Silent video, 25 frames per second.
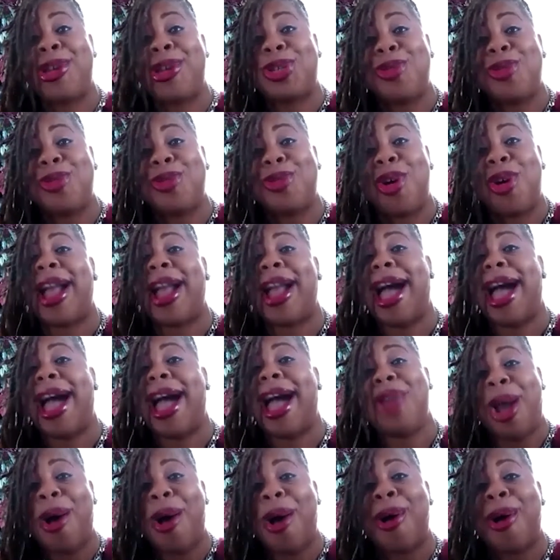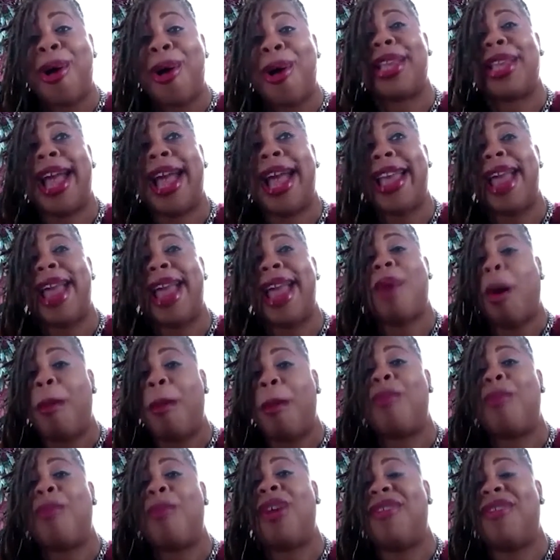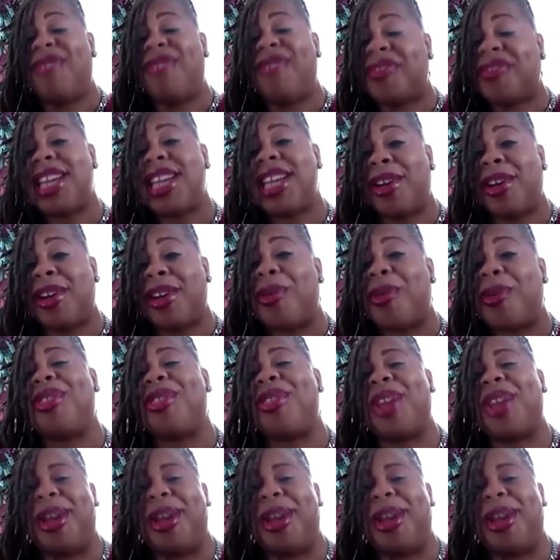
How do you know that I came home at 1:15 or 1?